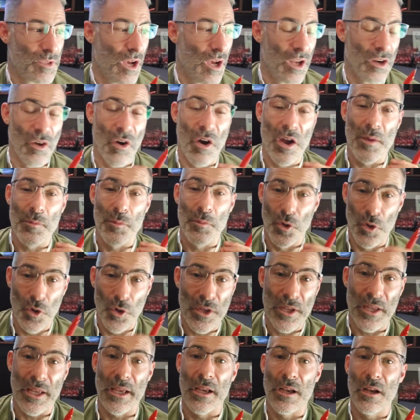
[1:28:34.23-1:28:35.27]
and I am
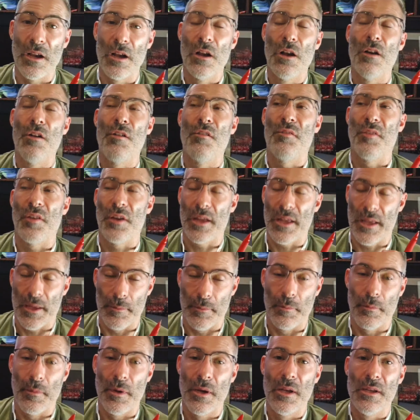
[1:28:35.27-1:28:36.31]
looking for
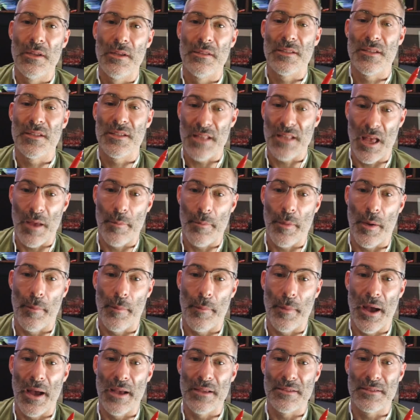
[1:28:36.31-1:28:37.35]
him to step up
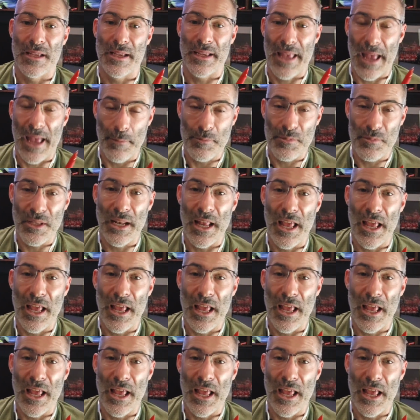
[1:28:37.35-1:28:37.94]
as a captain.